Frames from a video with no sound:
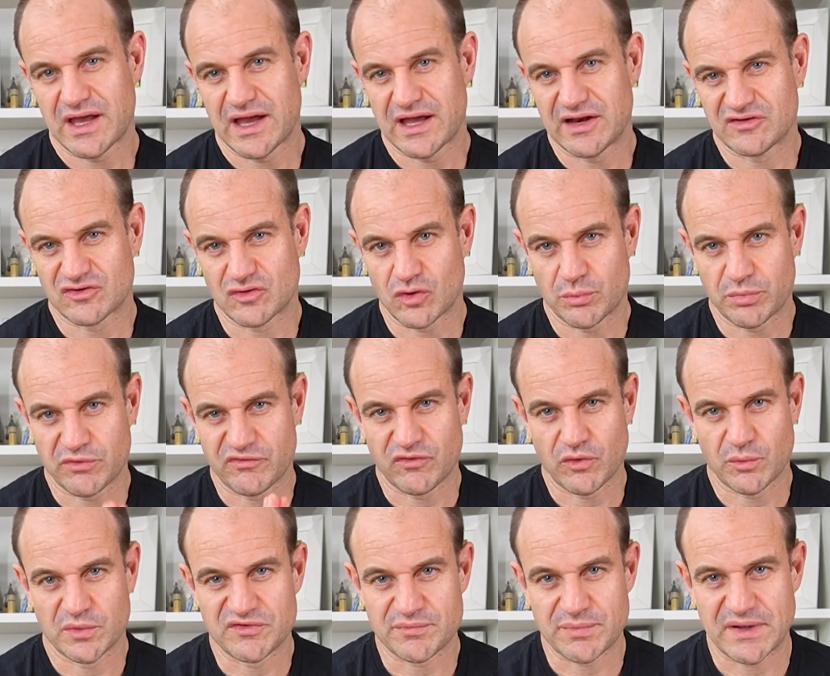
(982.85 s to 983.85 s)
And it's called
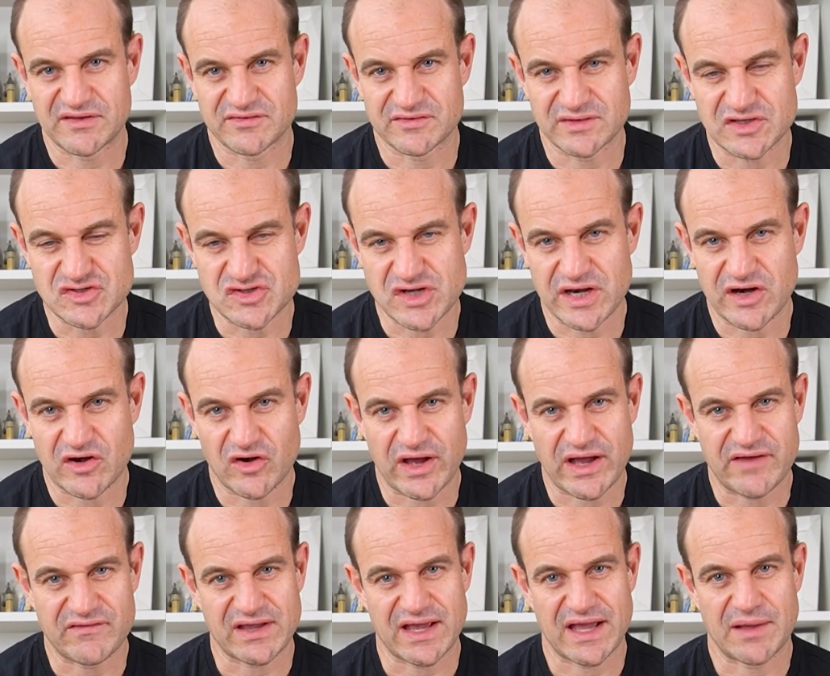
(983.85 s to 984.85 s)
performance-based lead gen and
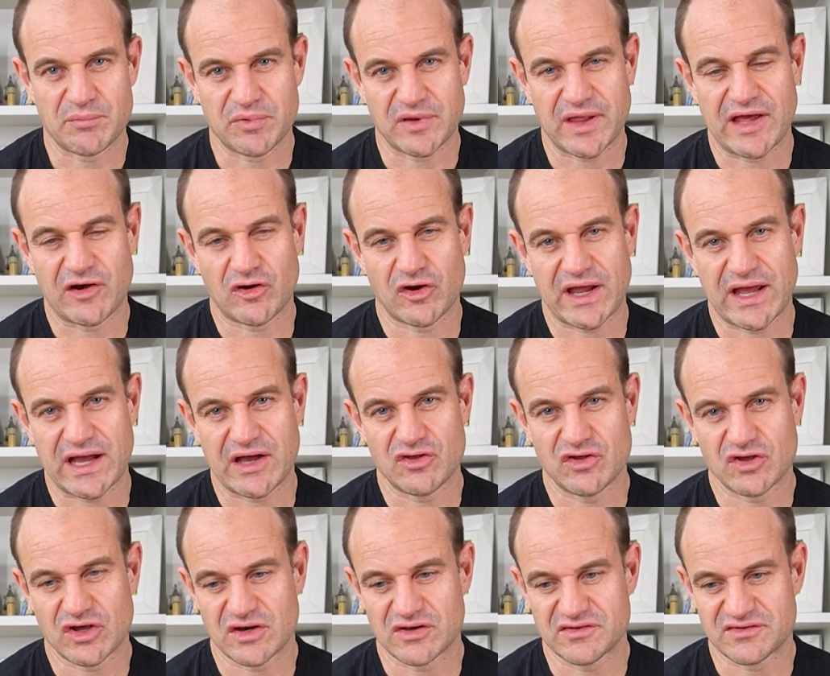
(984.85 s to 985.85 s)
I have a game plan on how
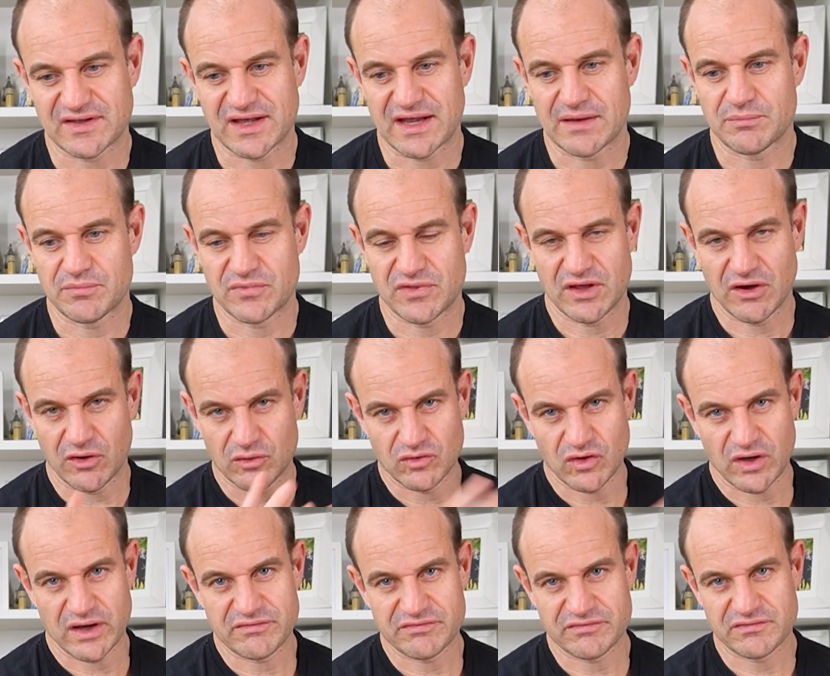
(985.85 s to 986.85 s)
you can escape the old
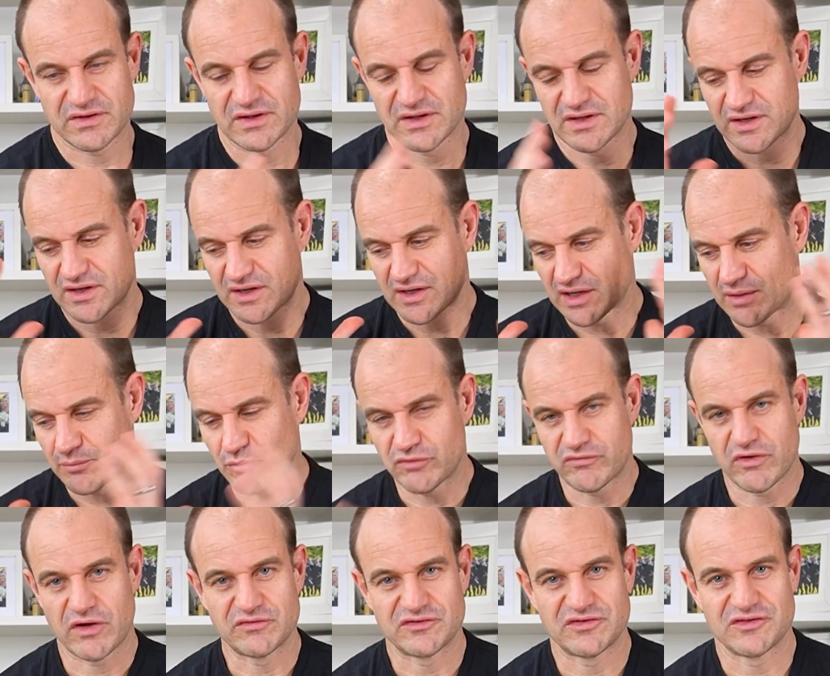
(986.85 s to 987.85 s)
life and
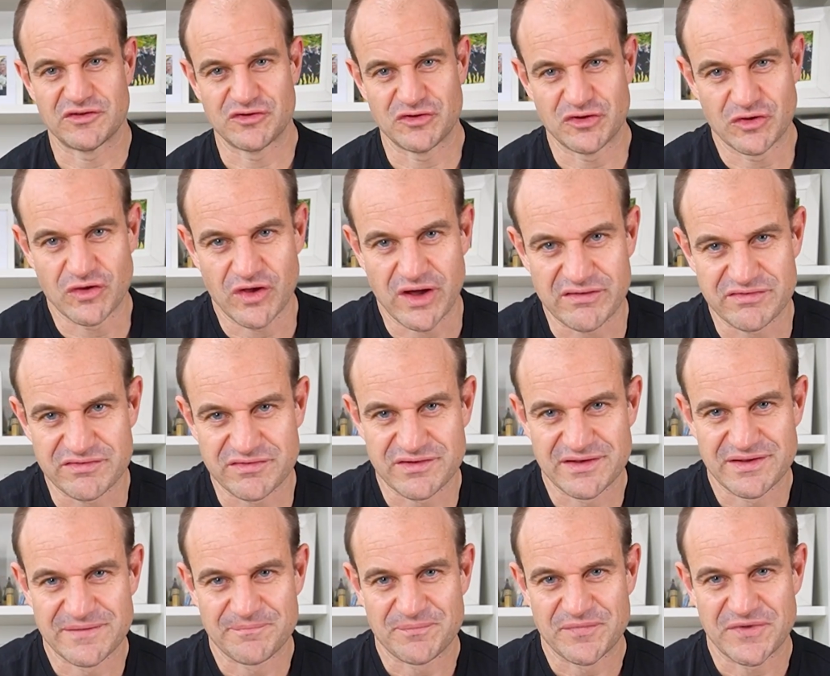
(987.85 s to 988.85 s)
move over to the new life.
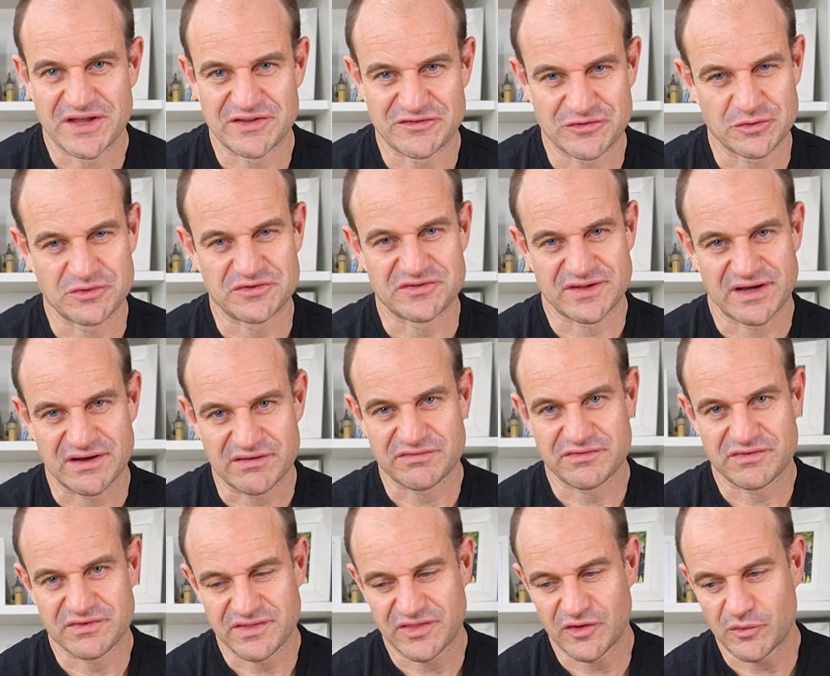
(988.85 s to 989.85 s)
It's good
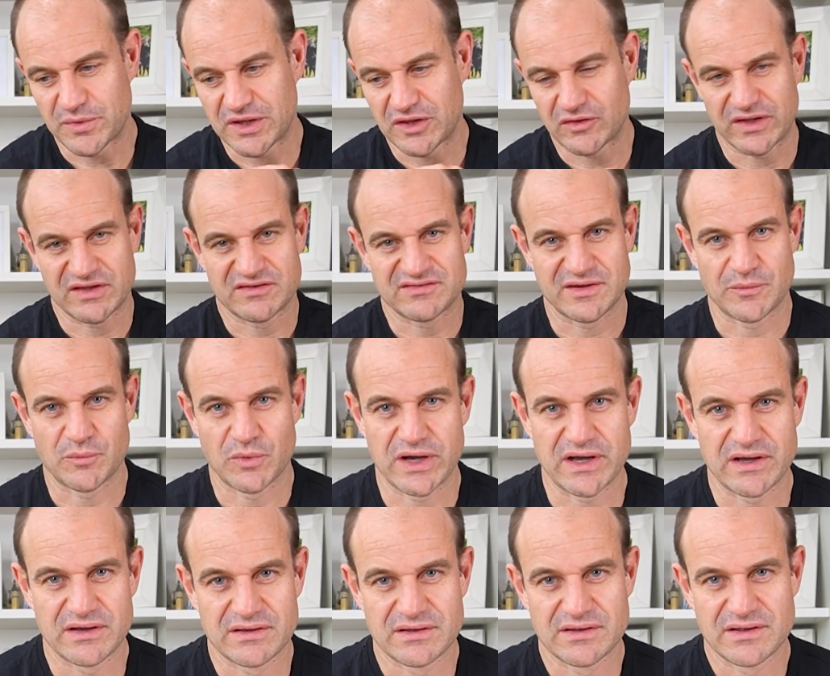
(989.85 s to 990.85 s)
stuff. There'll be a link
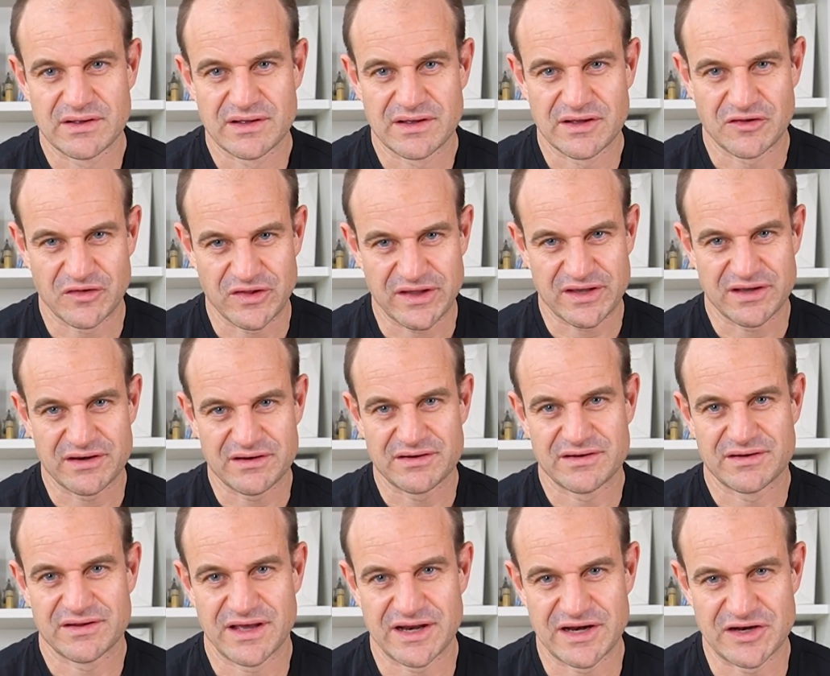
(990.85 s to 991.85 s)
somewhere. Click it
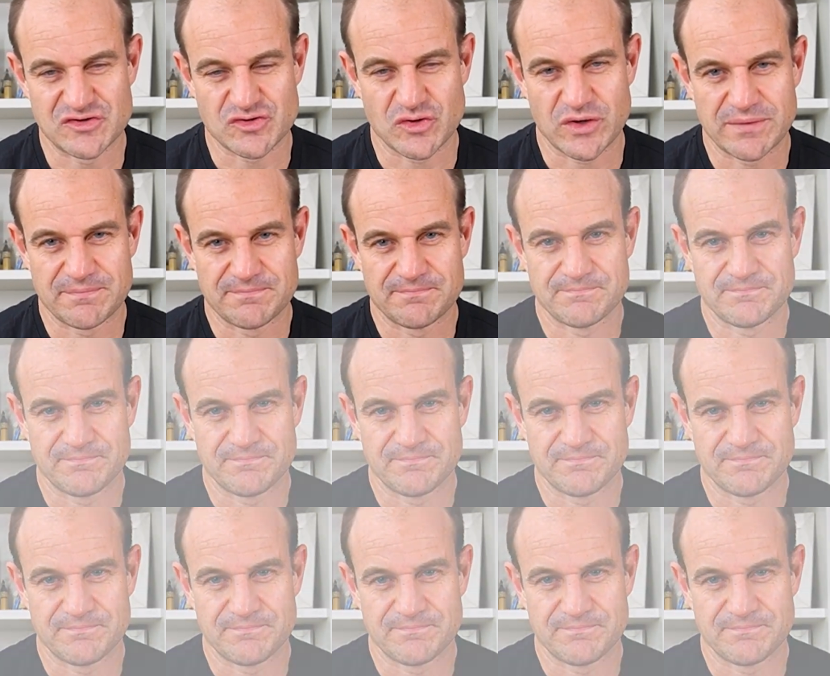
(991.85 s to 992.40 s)
and enjoy.